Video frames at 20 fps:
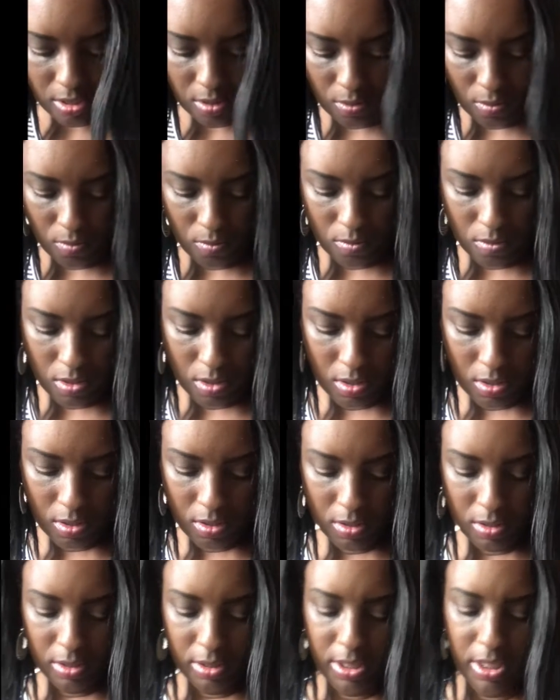So,
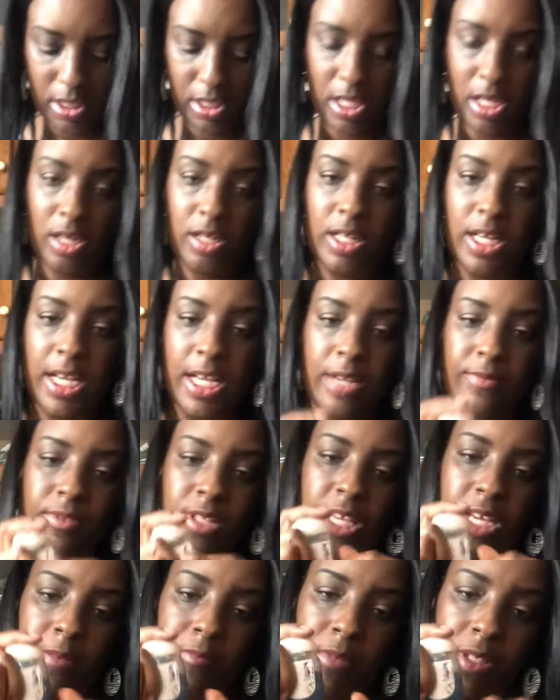and y'all, I have
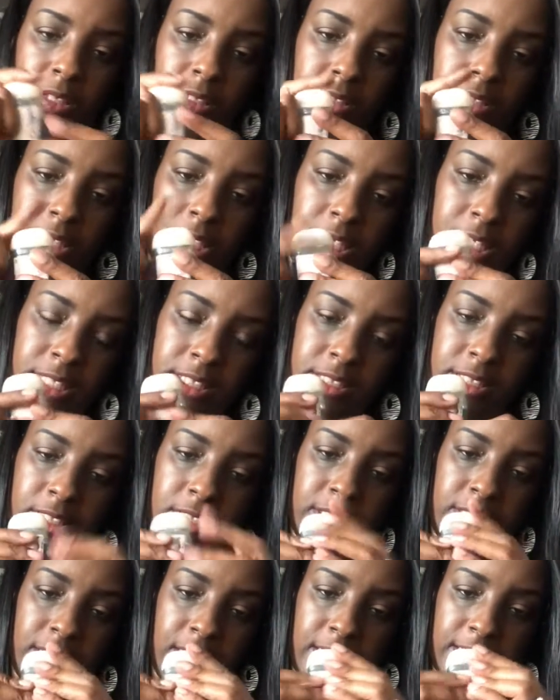to have me a little hand
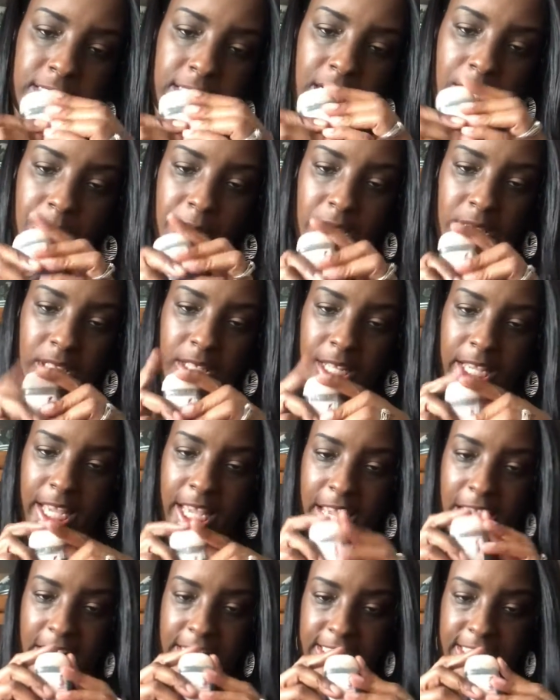sanitizer. I got me a little
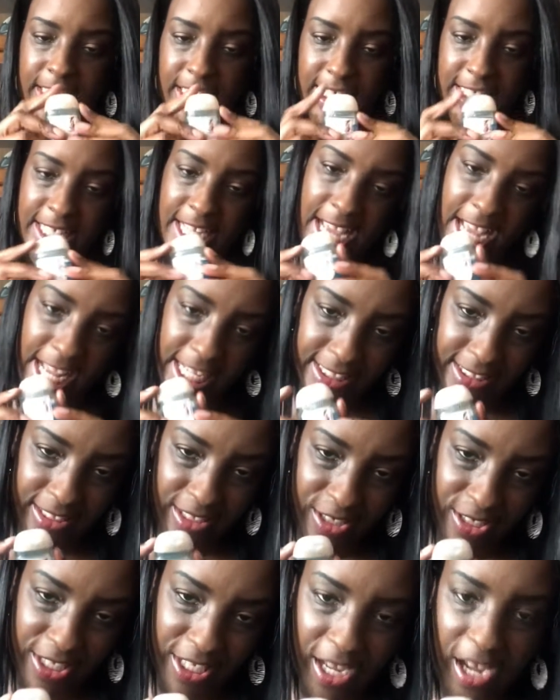hand
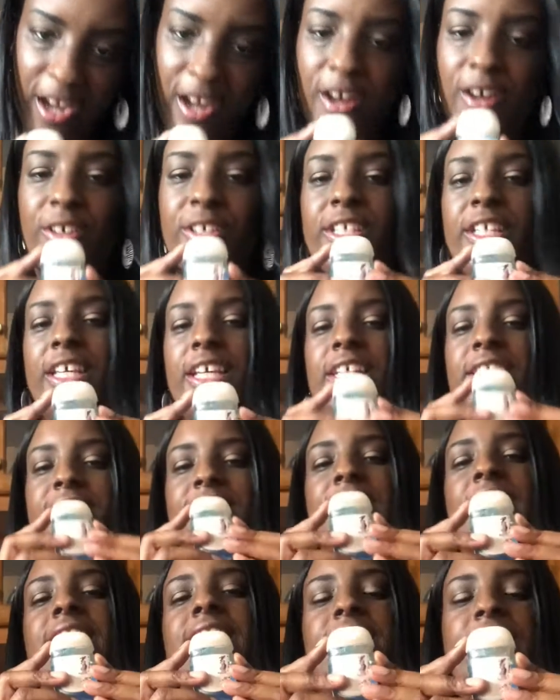sanitizer, y'all. Yes,
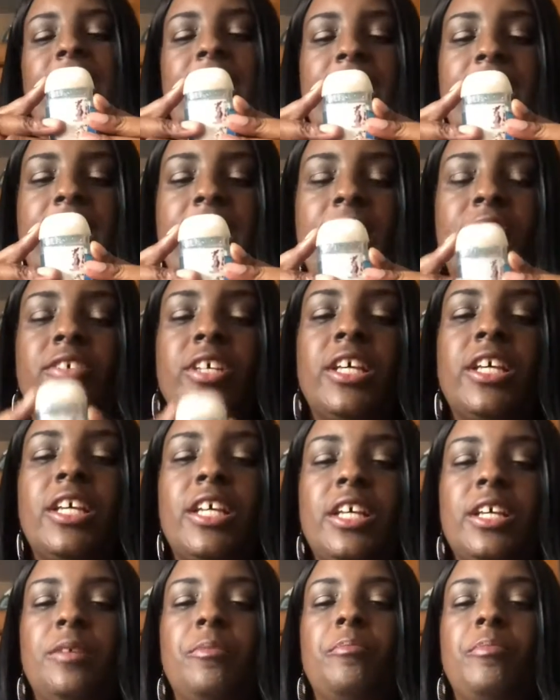got to have
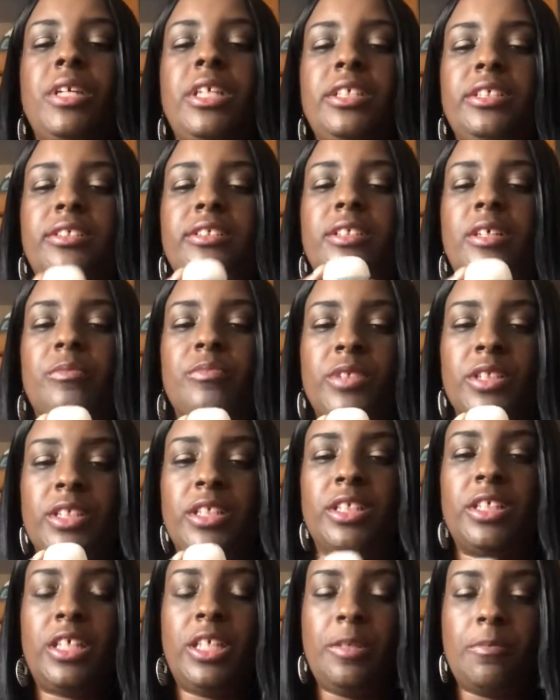me something
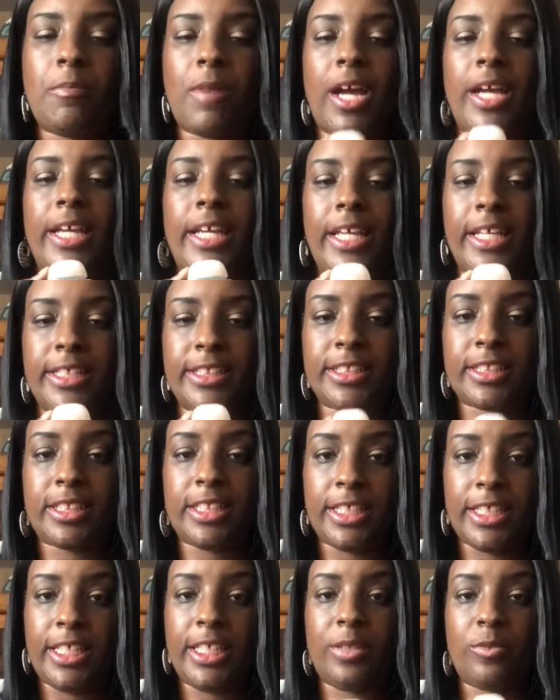to keep my hands
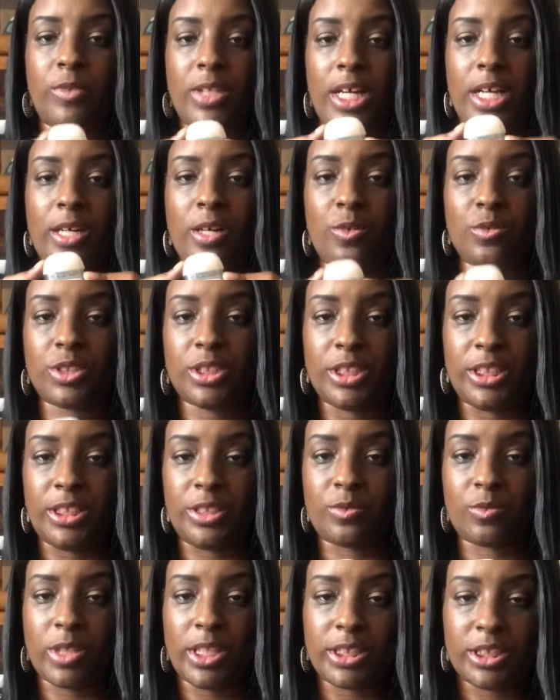clean when I go to
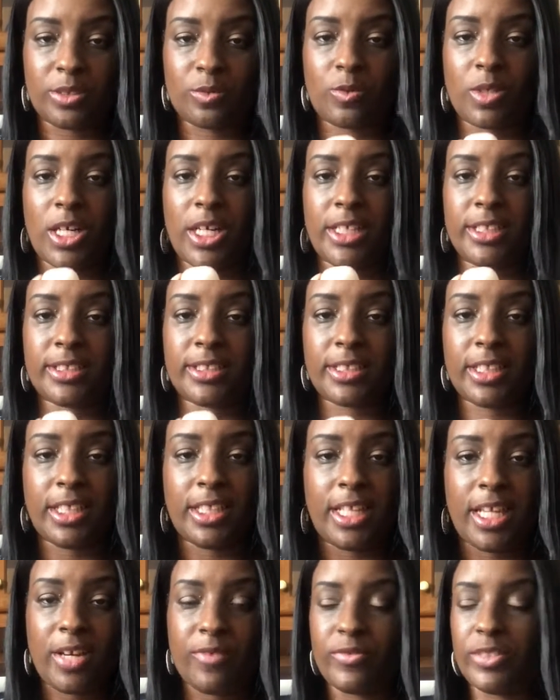these restaurants
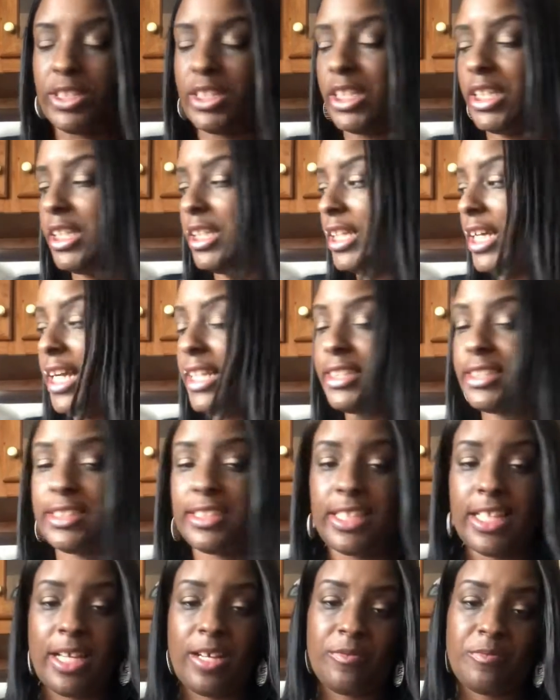and everything. Got
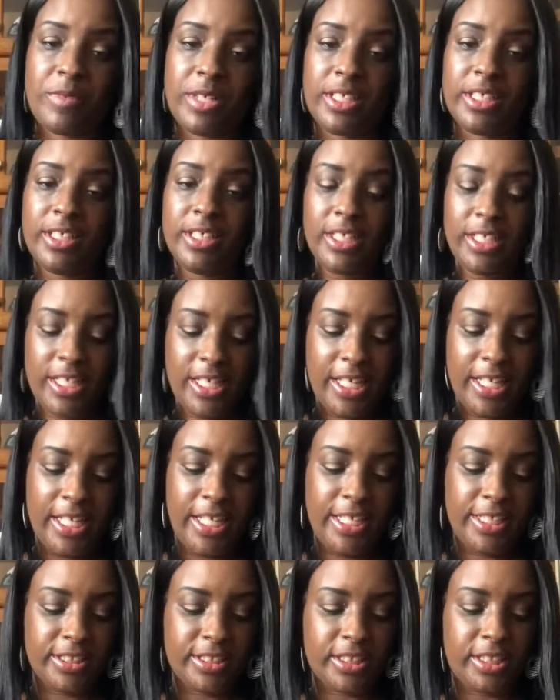to have my
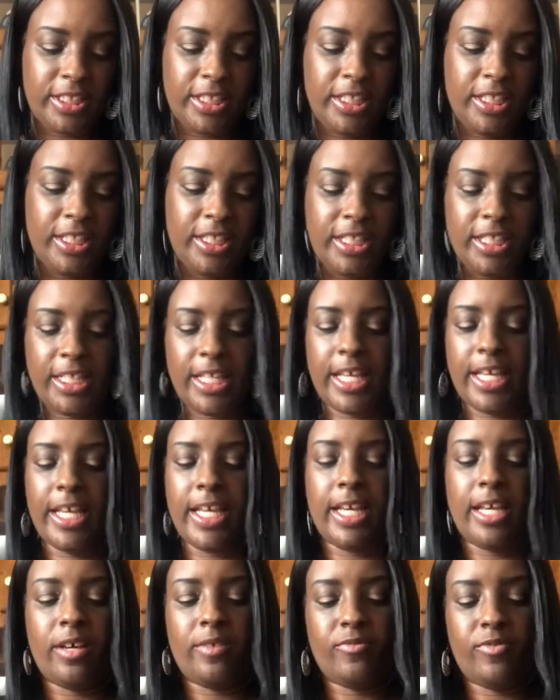hands clean. And then I
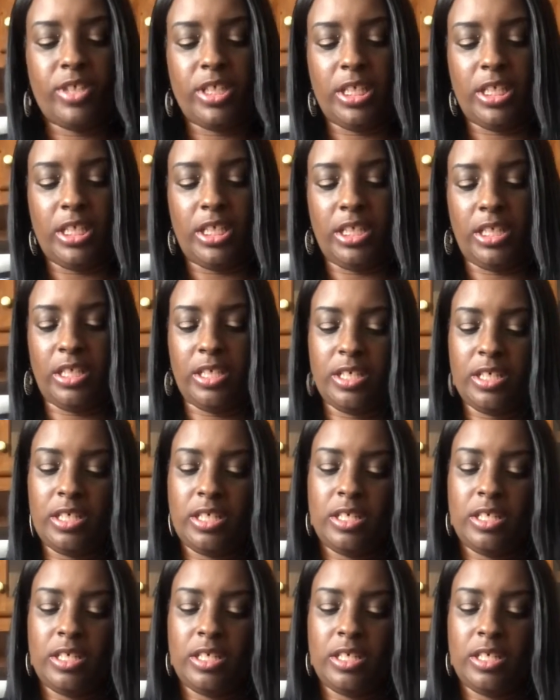have the